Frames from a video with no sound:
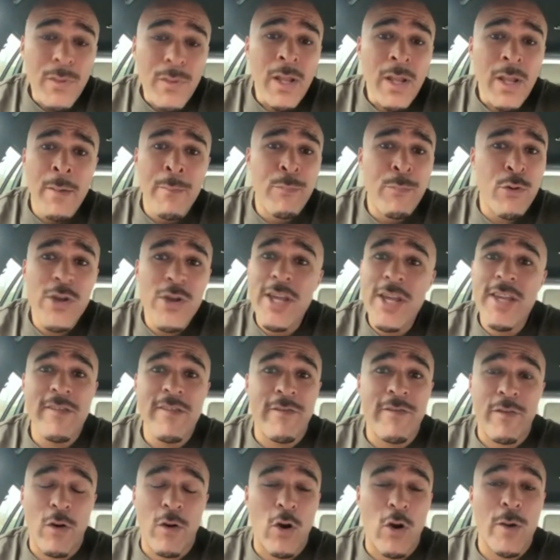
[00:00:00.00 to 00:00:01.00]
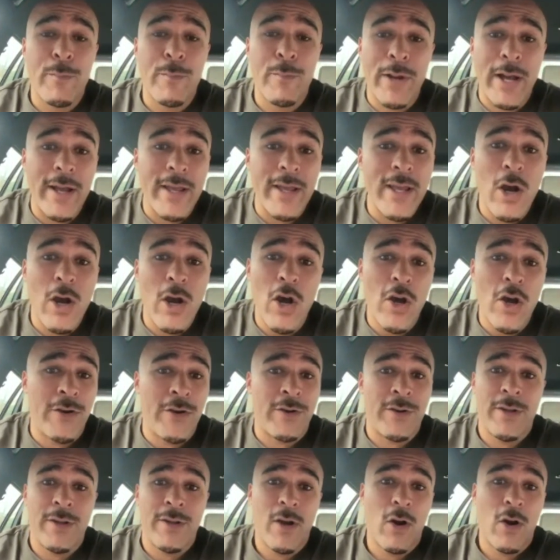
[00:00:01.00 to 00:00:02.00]
a Brive or
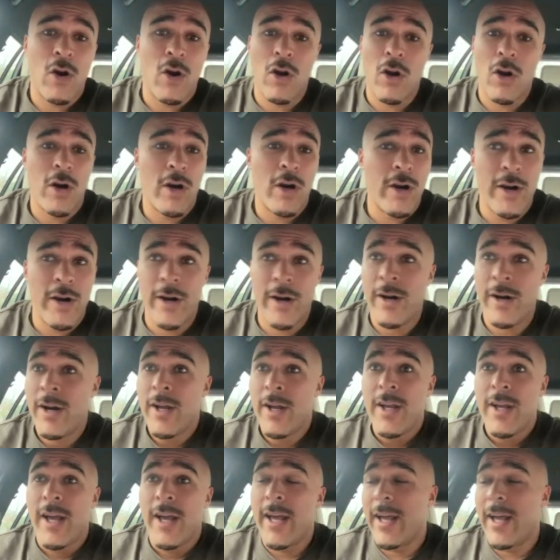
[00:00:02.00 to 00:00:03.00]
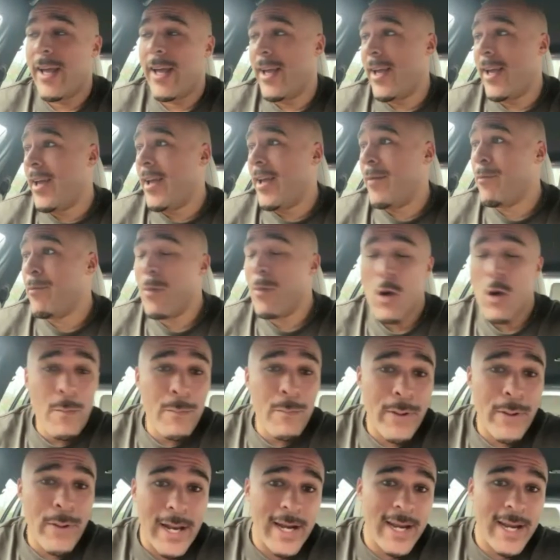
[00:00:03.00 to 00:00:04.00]
Bayonne or
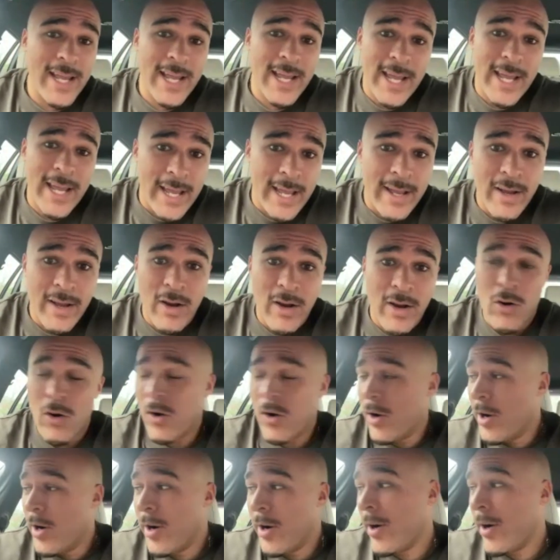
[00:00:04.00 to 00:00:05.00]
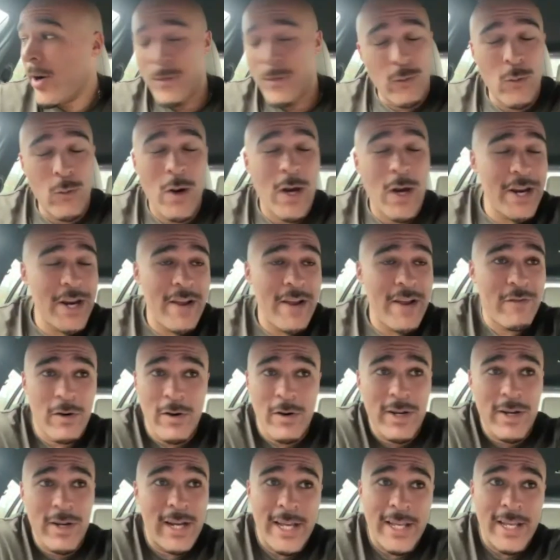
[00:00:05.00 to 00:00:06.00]
Montpellier or
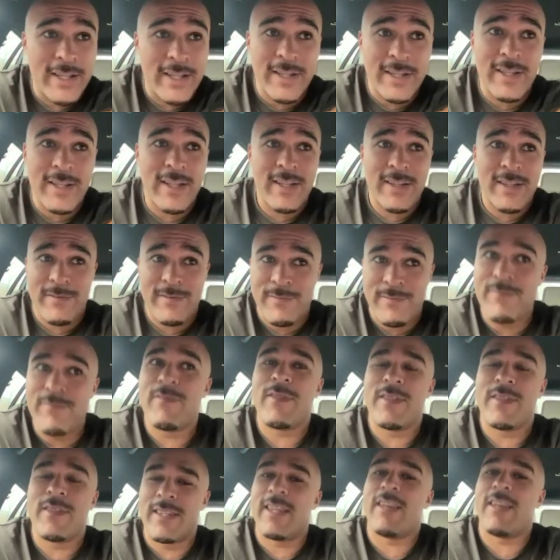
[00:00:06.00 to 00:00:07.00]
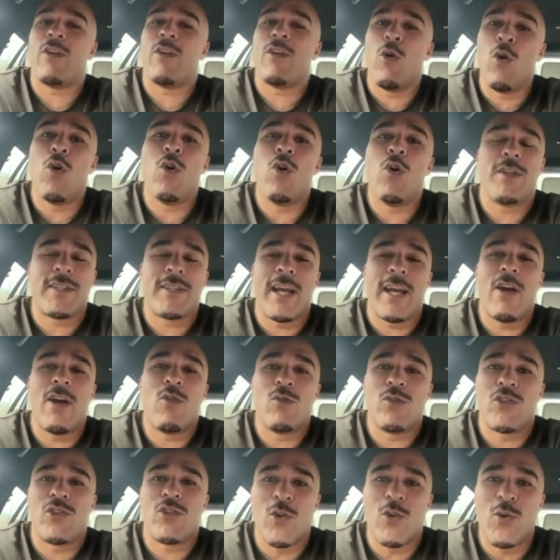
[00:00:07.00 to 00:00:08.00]
whatever, like the whole
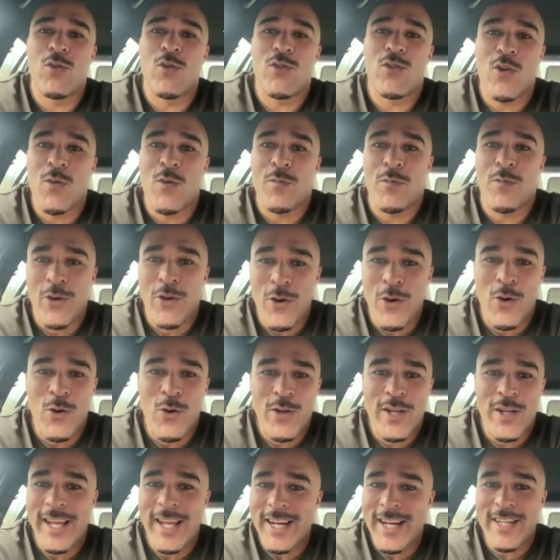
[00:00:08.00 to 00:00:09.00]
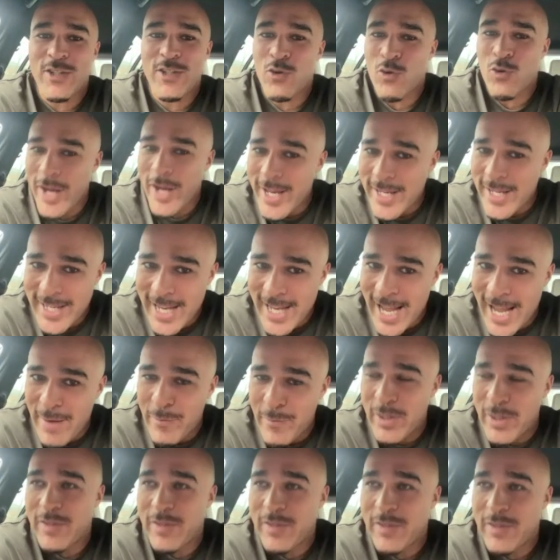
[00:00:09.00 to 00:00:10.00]
town shows up, you know. It is crazy
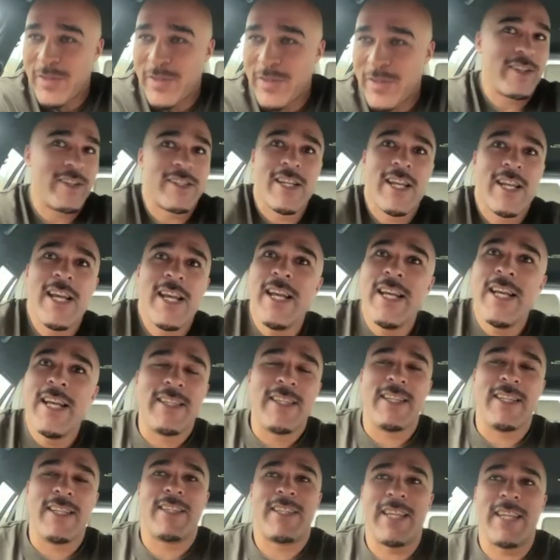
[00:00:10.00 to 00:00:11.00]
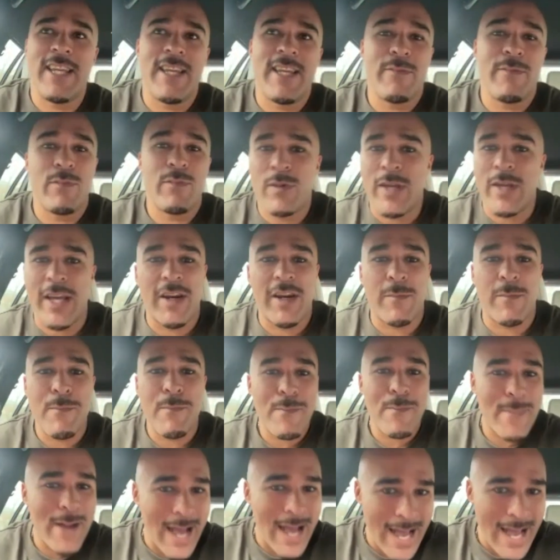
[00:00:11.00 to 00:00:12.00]
atmospheres. The team get a
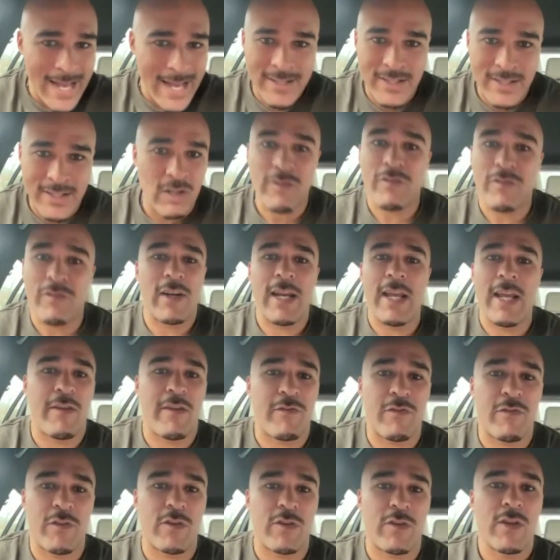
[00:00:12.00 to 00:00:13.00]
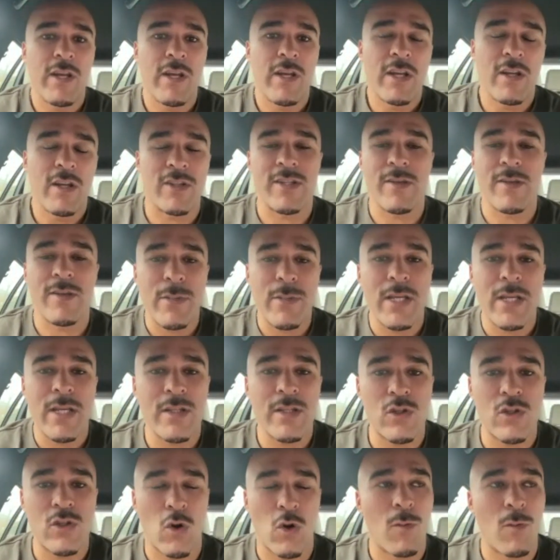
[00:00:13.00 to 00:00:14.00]
massive lift because it
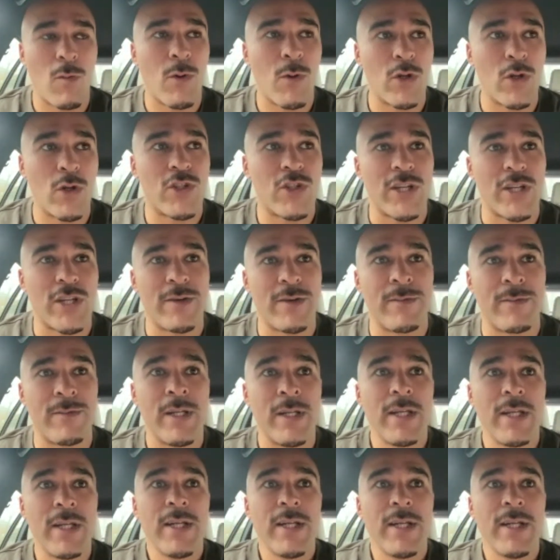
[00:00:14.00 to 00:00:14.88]
means so much. And